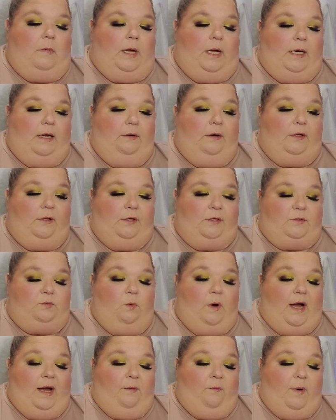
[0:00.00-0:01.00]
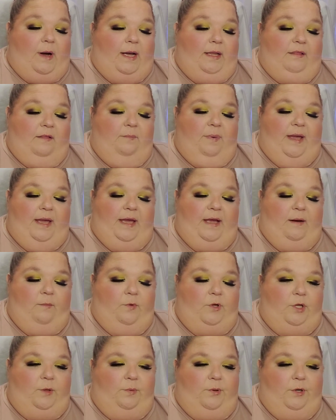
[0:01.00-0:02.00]
know it looks white in the pan, and
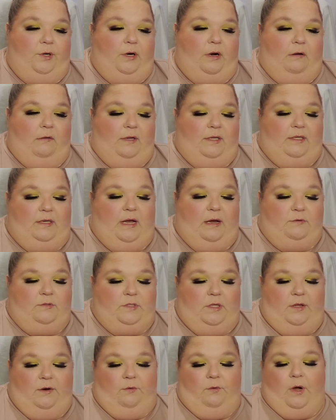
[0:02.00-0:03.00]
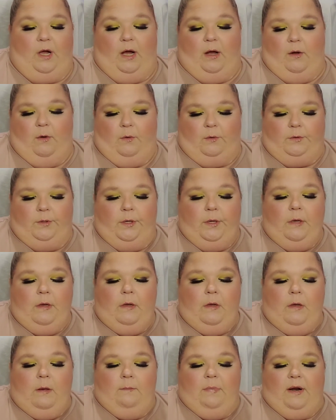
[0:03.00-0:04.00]
when you put it on, it goes a little gold.
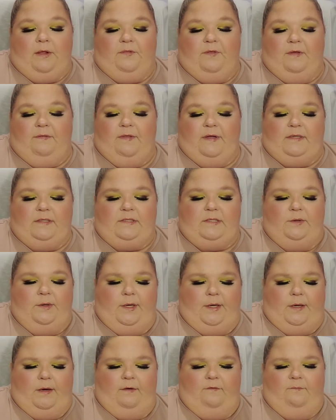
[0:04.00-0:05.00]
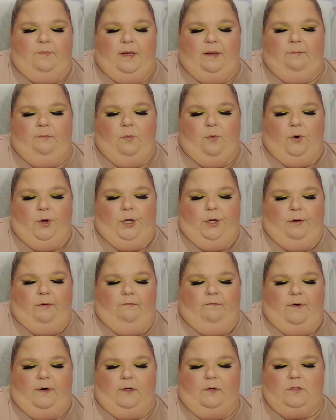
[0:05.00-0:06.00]
But I think that's so it could have been more
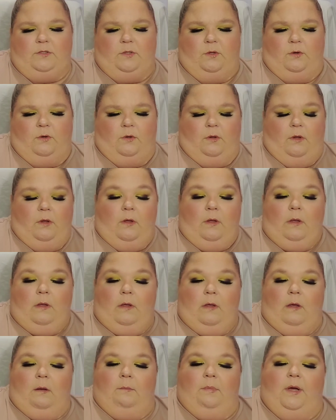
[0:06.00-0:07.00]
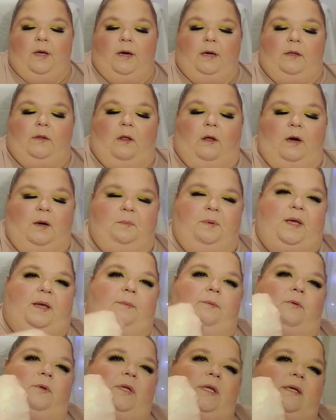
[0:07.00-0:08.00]
universal. But a lot of
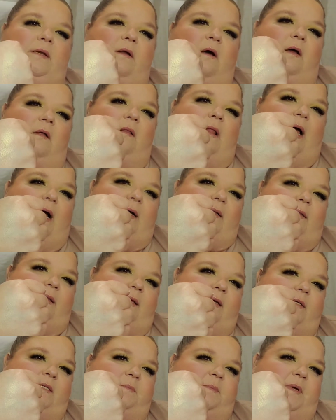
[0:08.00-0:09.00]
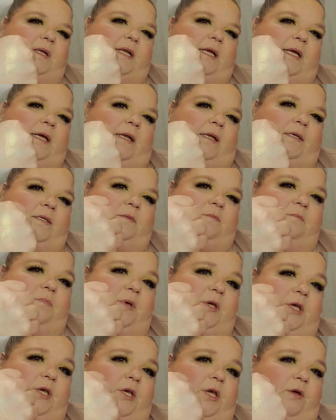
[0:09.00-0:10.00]
people did not like this, but it is
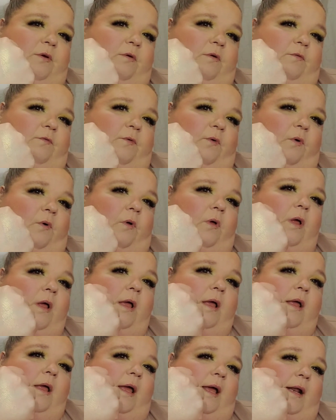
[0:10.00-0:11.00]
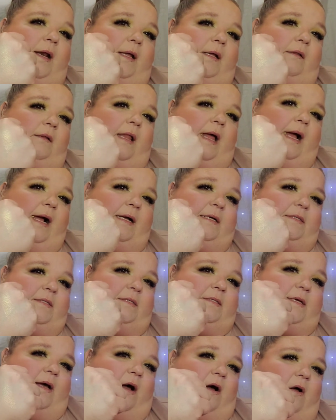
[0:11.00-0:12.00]
beautiful. And it
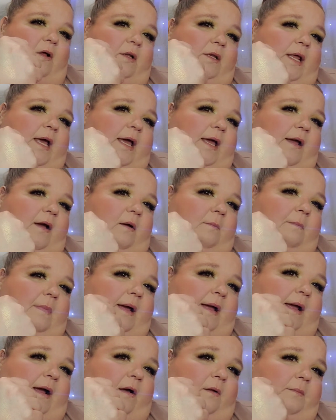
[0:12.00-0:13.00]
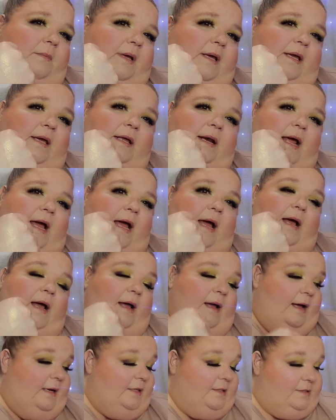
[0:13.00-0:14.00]
lasts all day on me, and
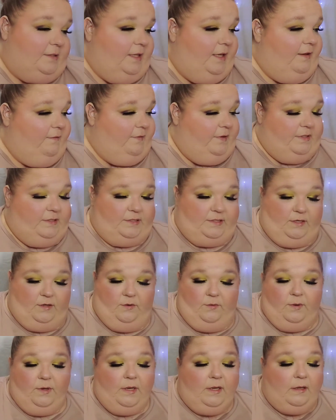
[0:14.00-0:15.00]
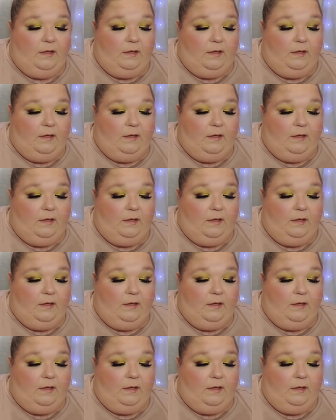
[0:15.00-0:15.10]
I just love it. So